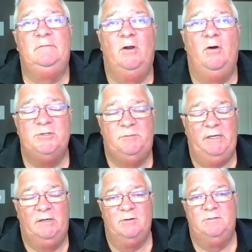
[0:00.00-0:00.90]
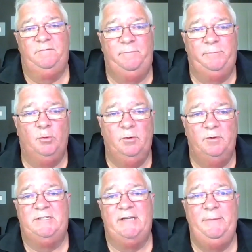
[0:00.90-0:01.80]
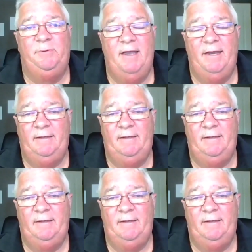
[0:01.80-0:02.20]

lost because of poor estate planning.